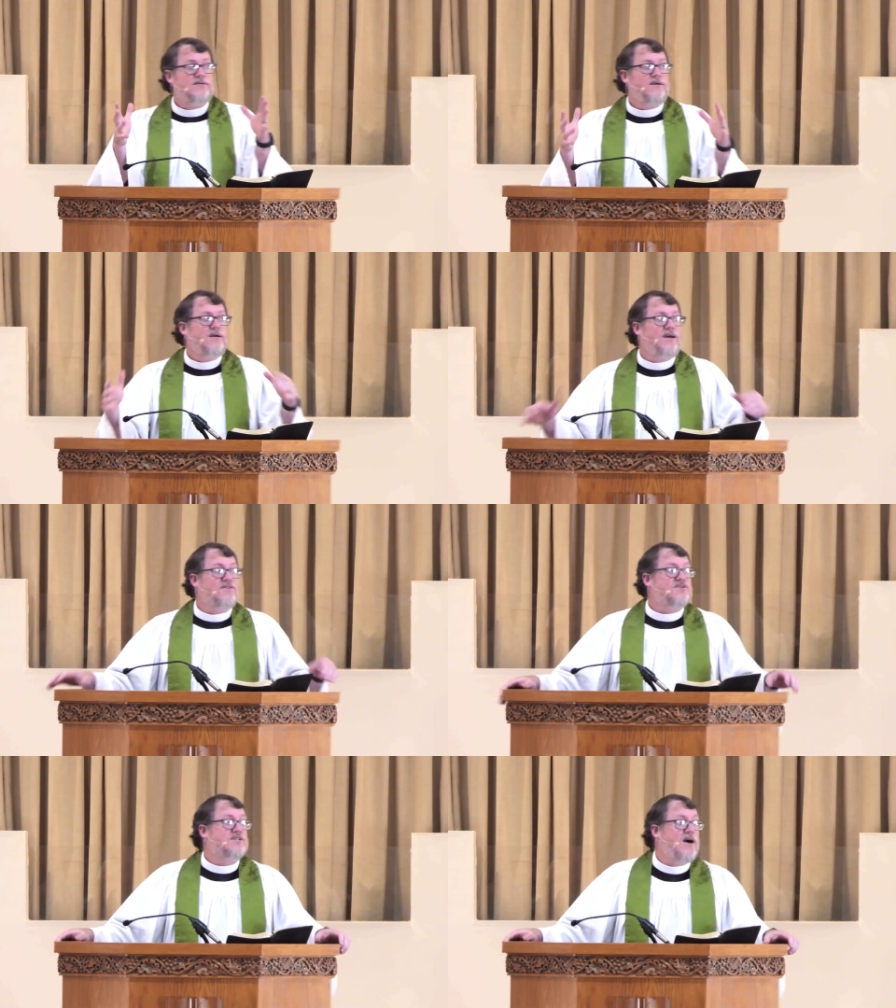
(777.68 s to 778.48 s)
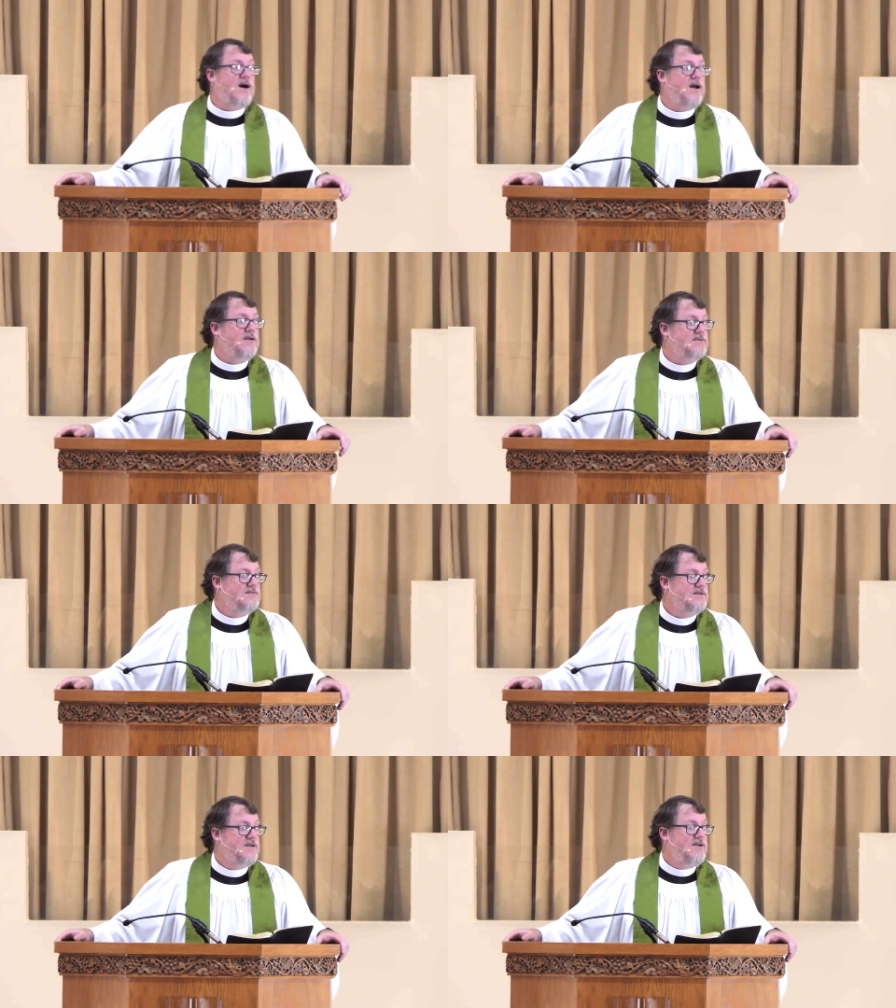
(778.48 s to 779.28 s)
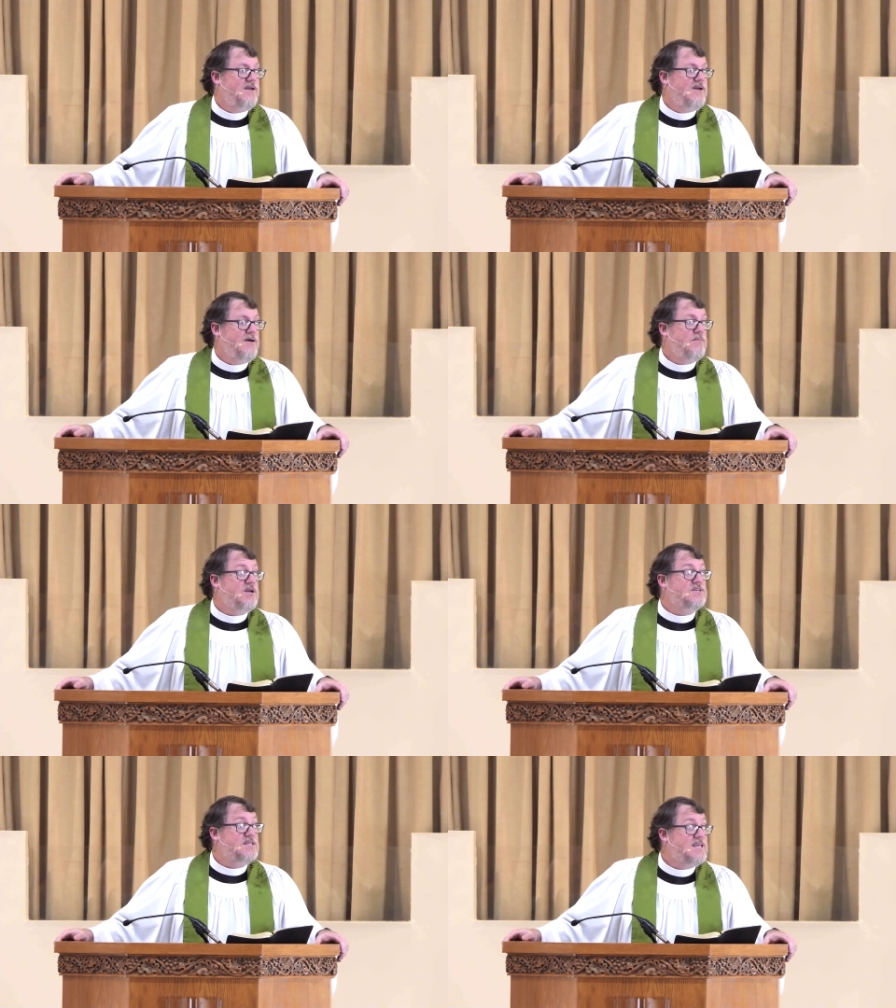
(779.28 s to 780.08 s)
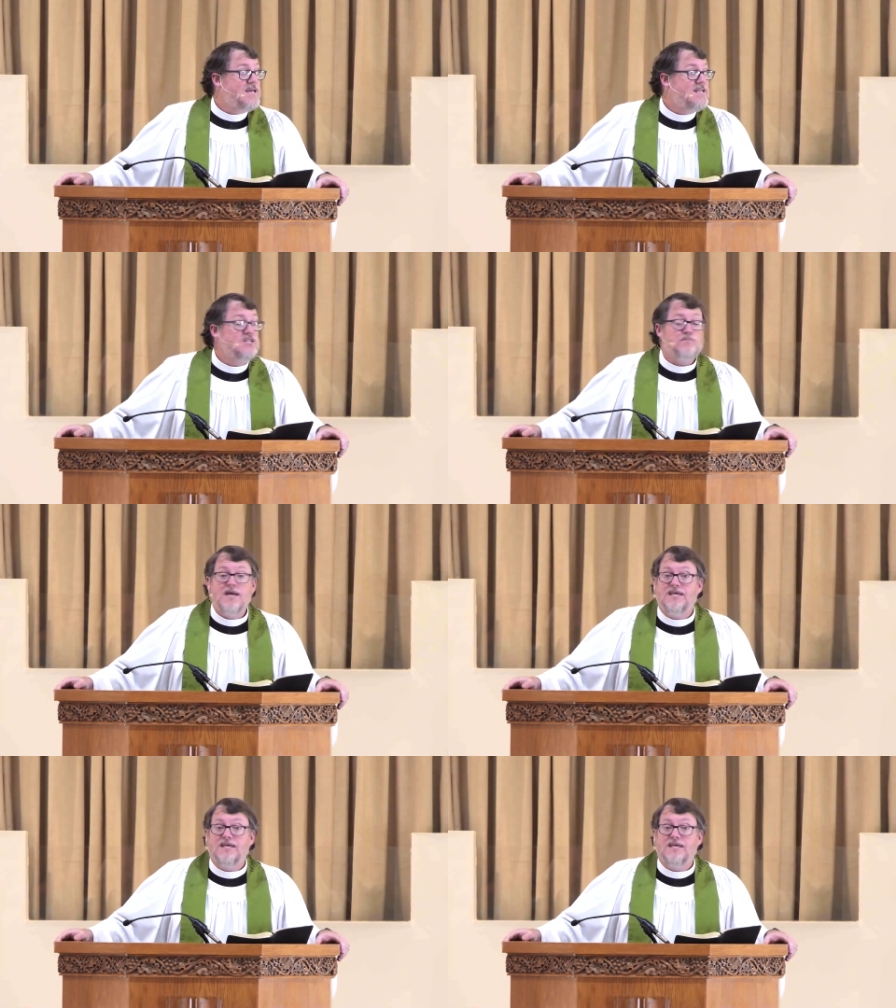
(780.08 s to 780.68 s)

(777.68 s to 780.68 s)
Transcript: in the sky? Because again, he's making